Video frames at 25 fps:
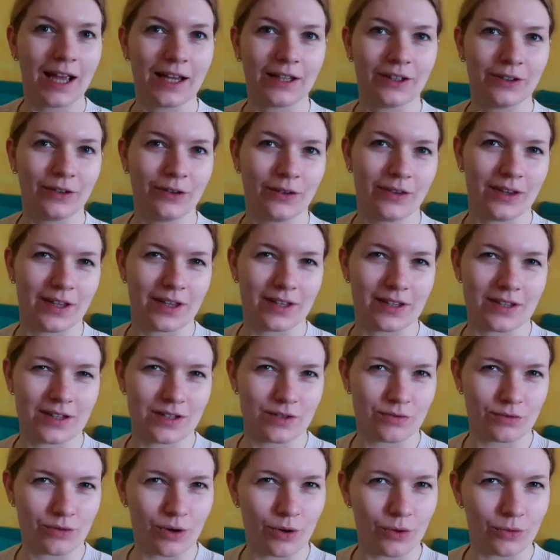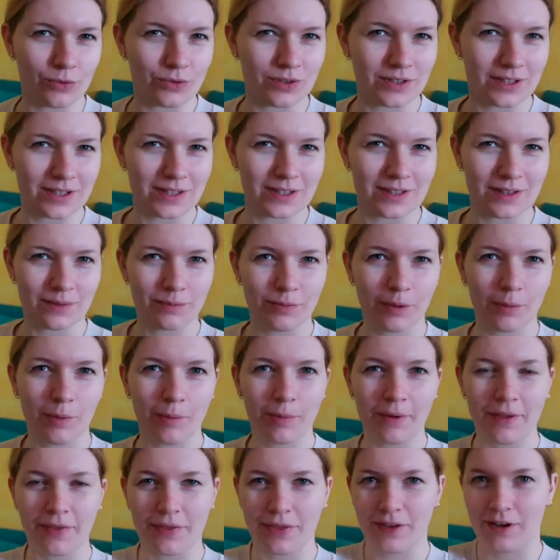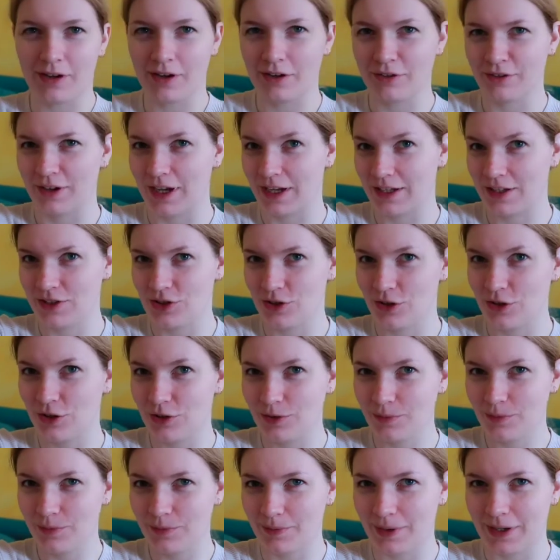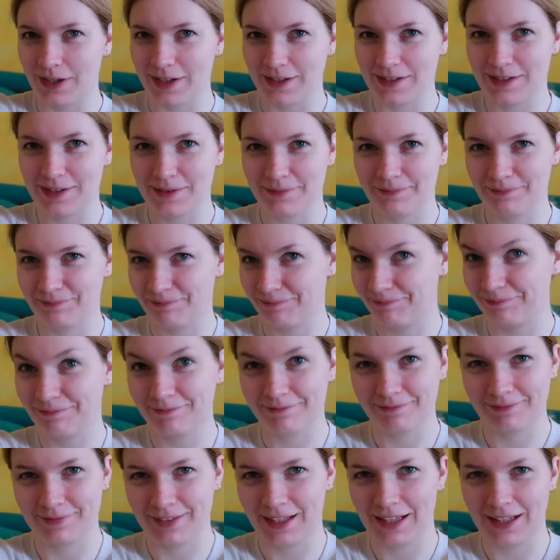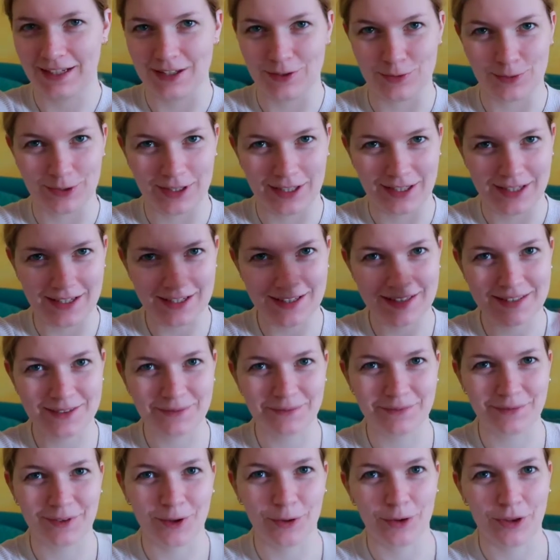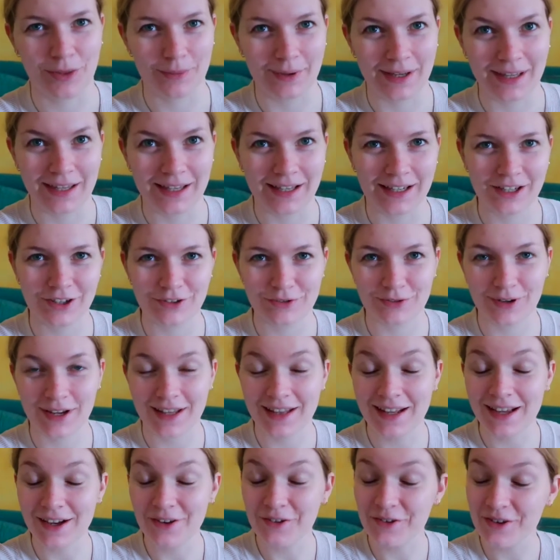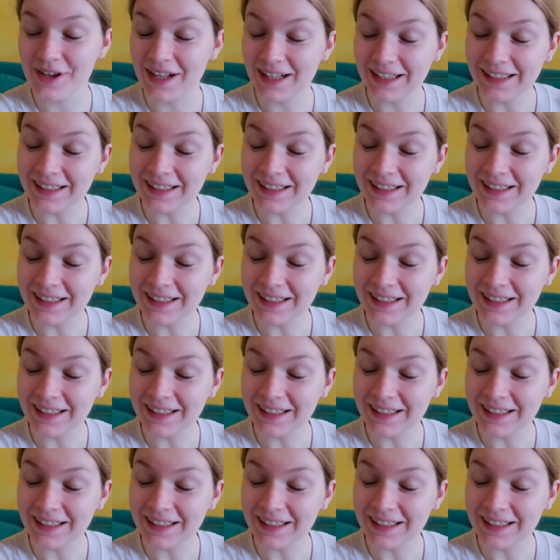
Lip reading: I know that rows isn't probably the correct term, but it is what it is with my English right now.